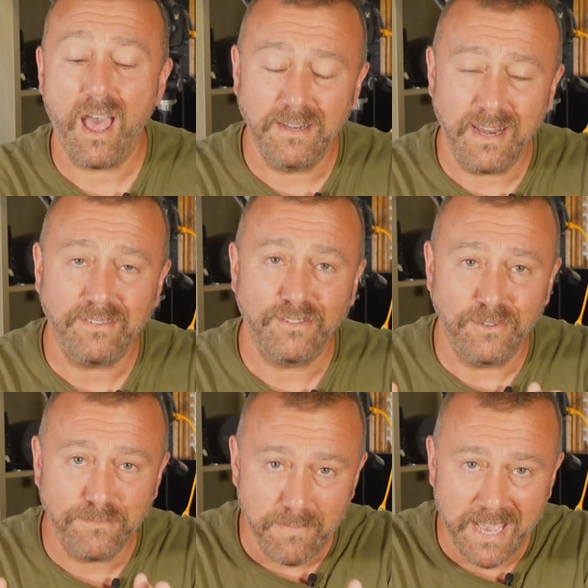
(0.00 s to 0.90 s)
unless
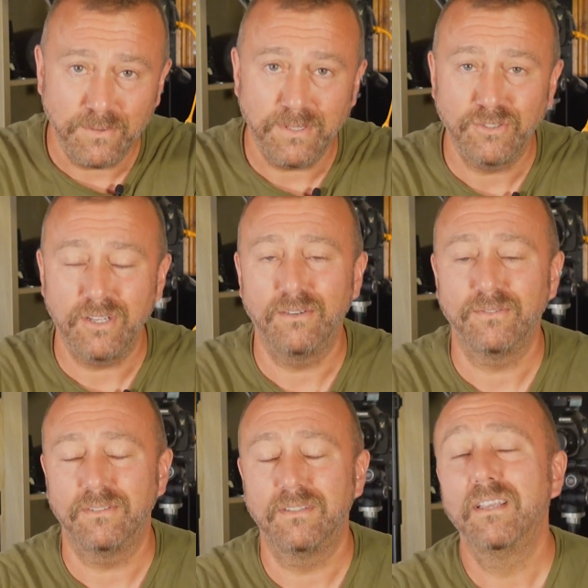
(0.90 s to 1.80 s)
you've manually
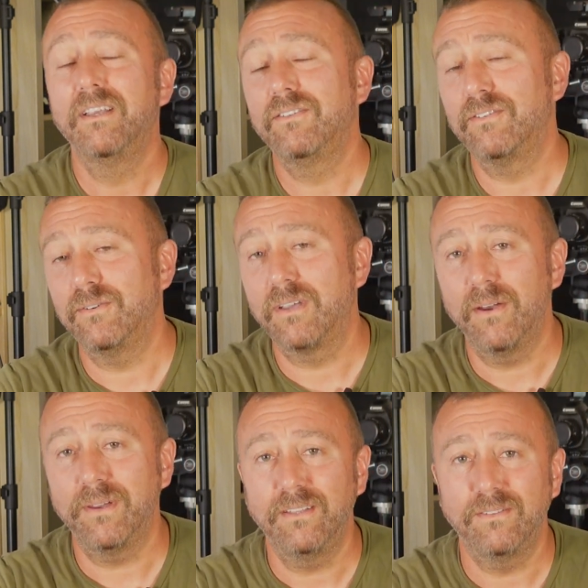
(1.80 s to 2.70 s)
chosen to
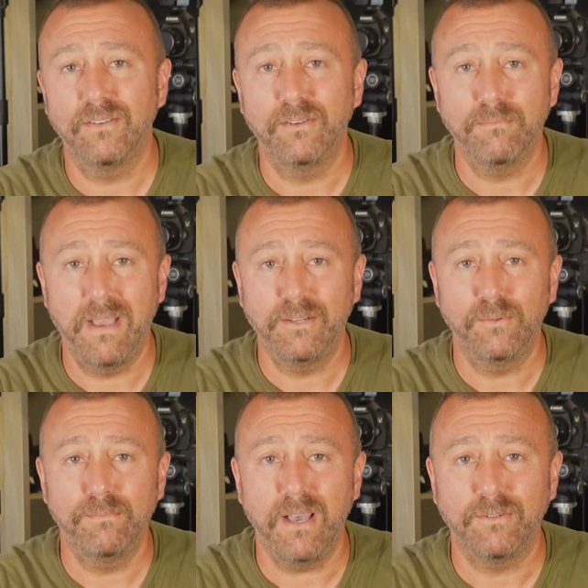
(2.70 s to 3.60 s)
go into
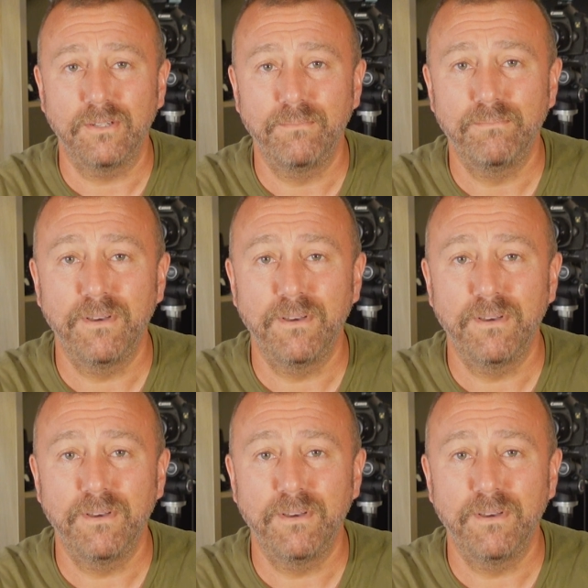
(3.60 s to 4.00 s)
manual mode.